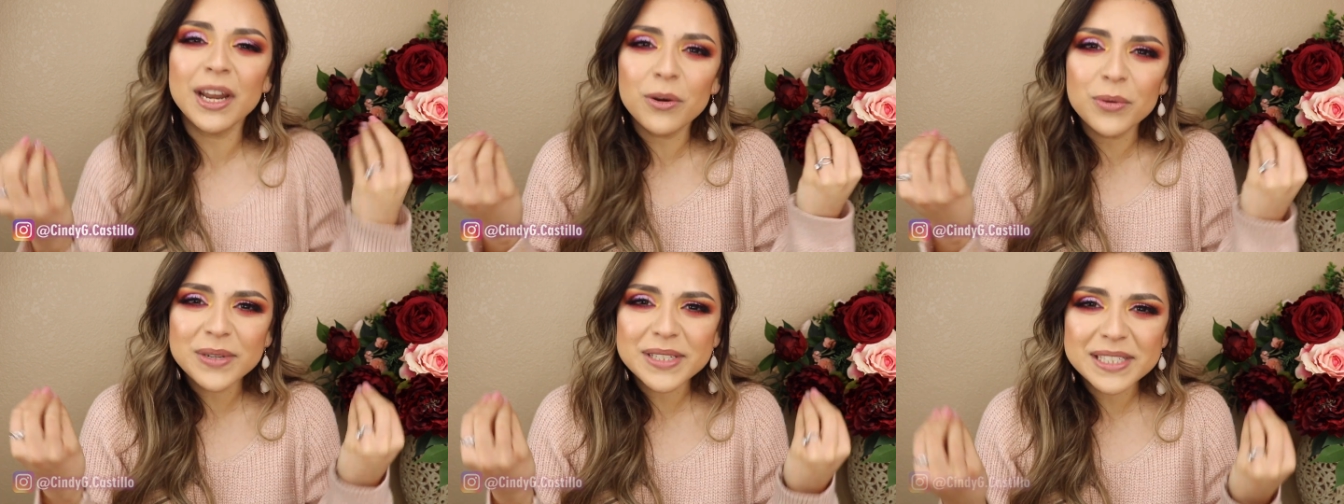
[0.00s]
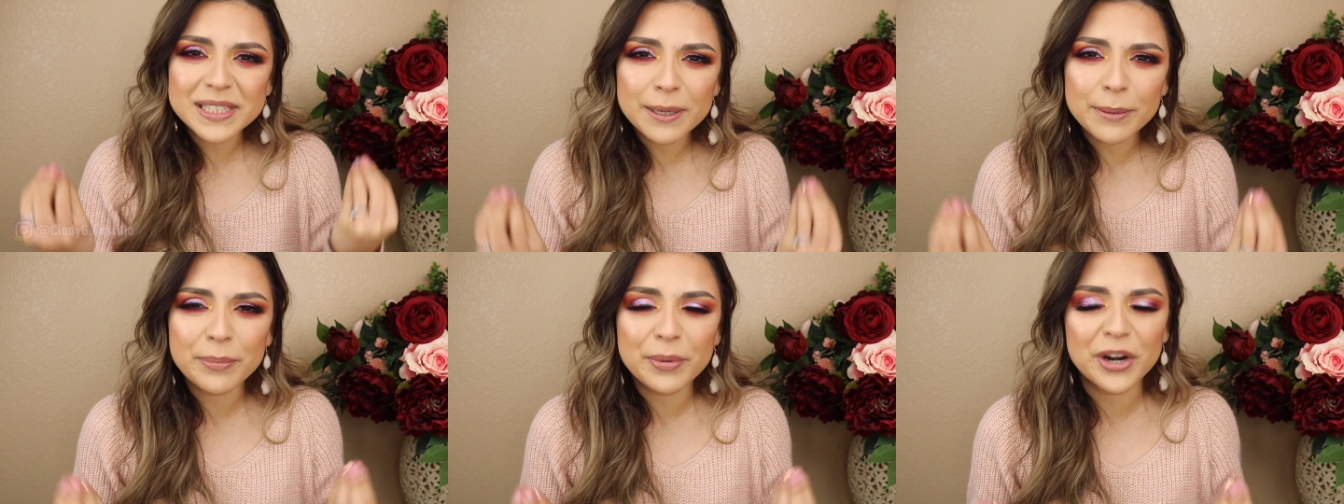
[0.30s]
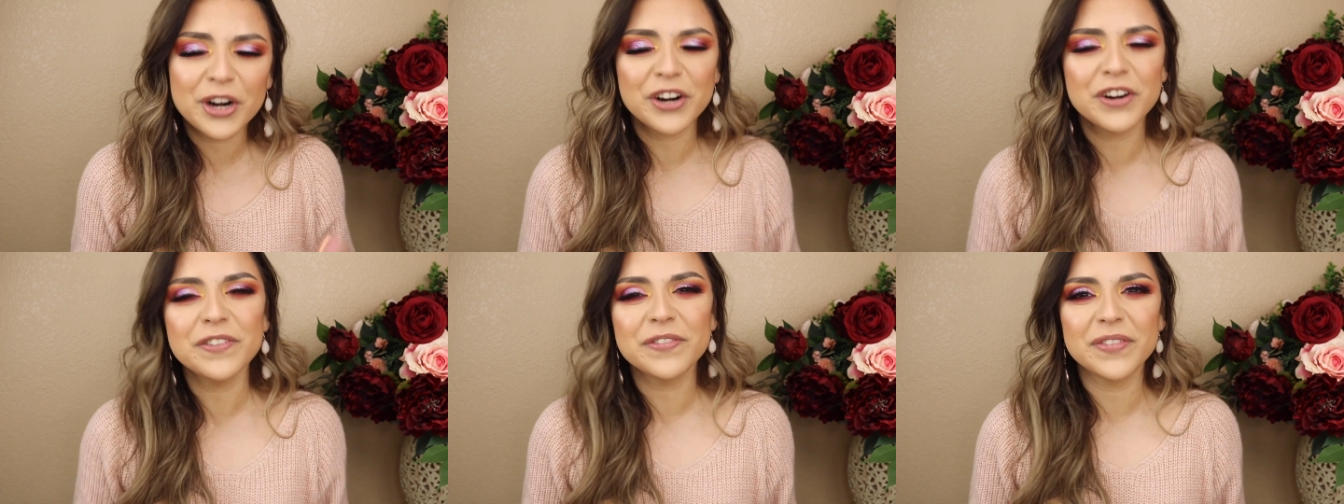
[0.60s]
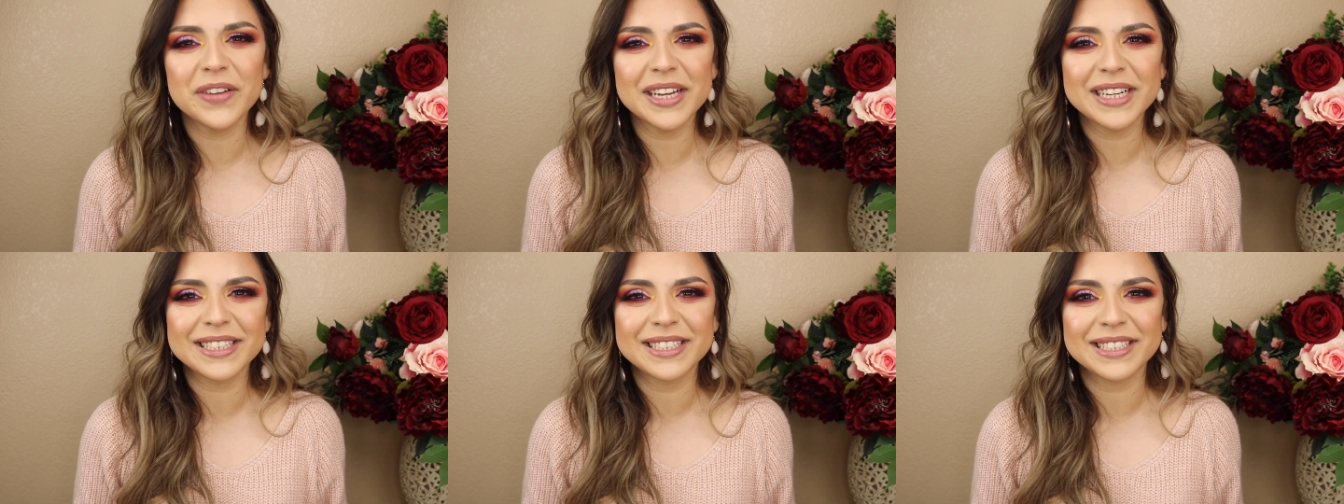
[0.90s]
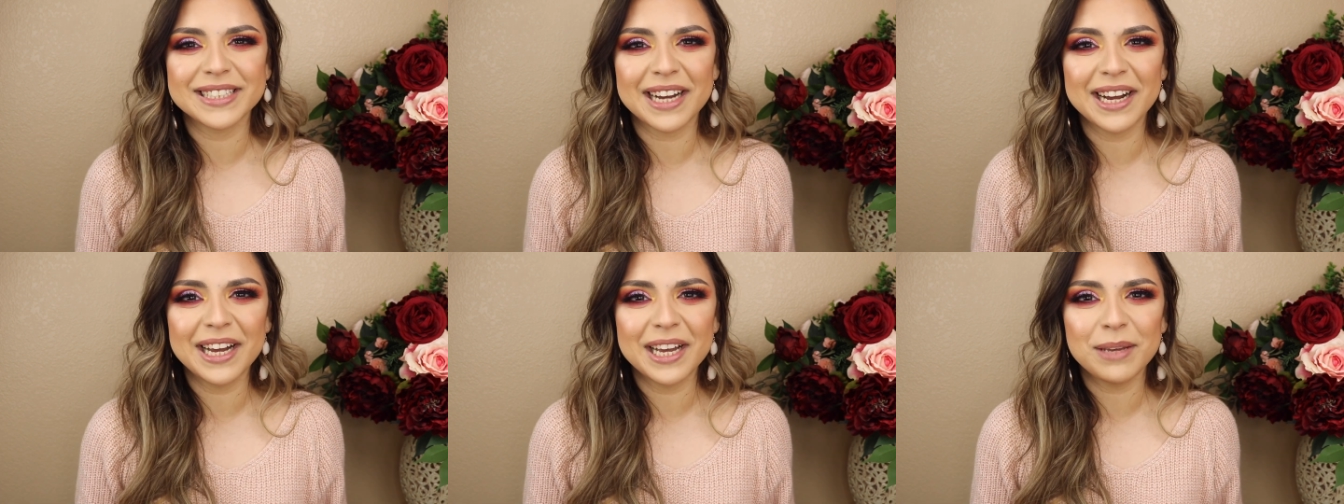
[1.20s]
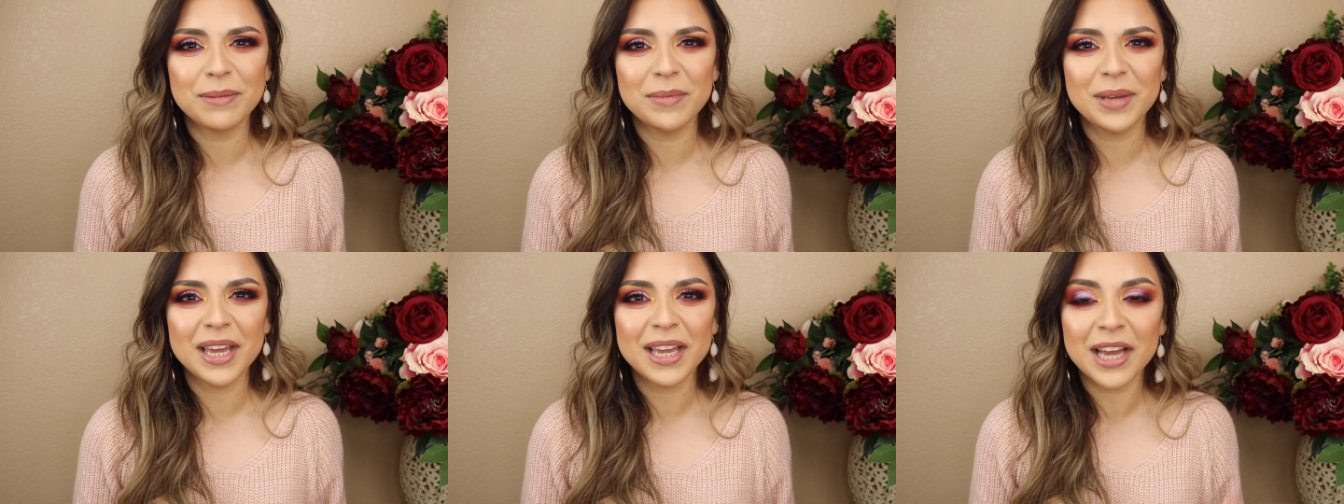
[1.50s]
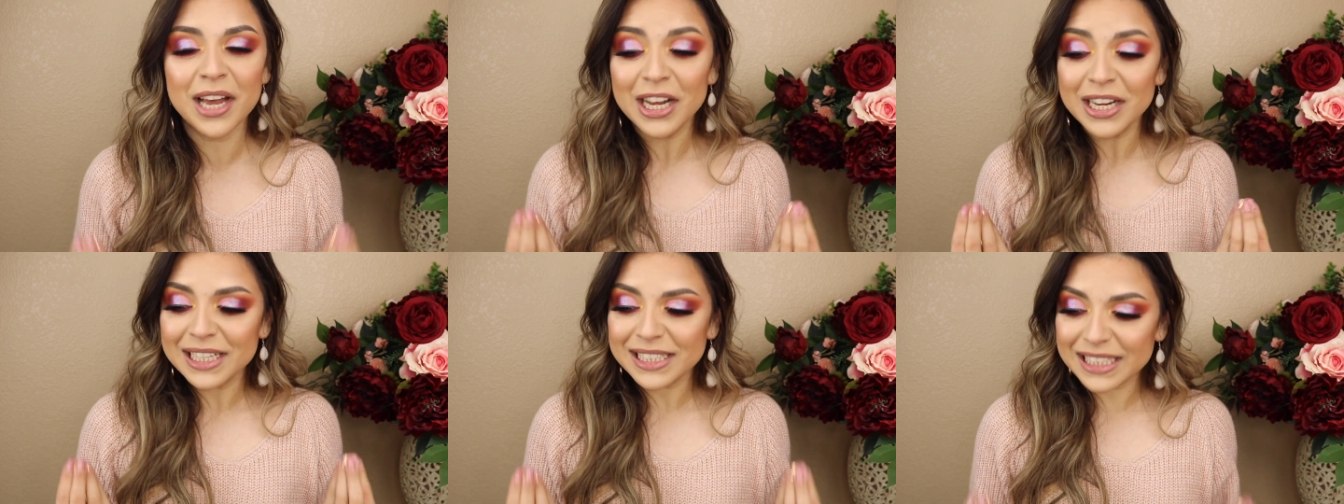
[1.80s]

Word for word: it was the perfect timing.